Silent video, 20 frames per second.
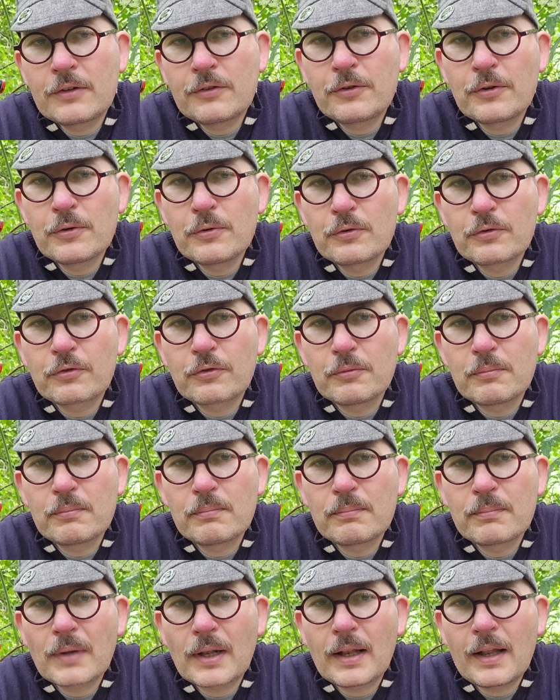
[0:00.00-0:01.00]
to
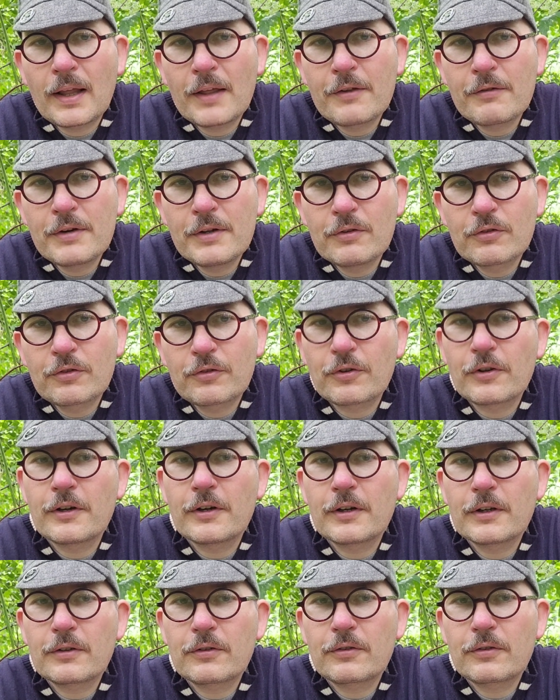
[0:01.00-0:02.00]
some leather
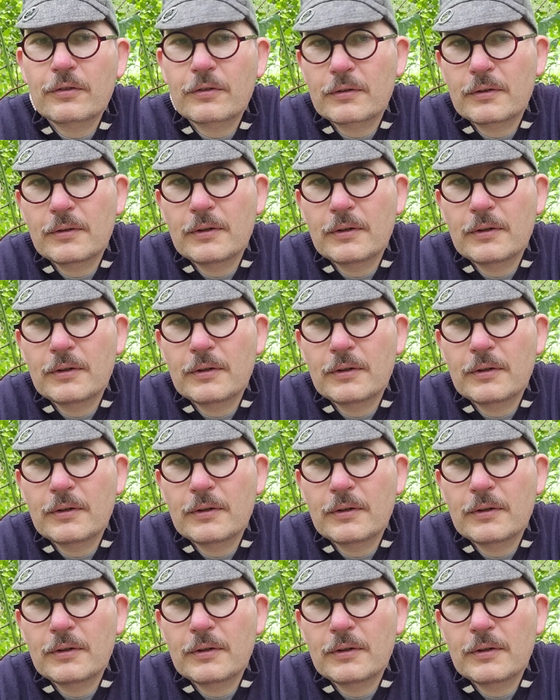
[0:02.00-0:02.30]
insert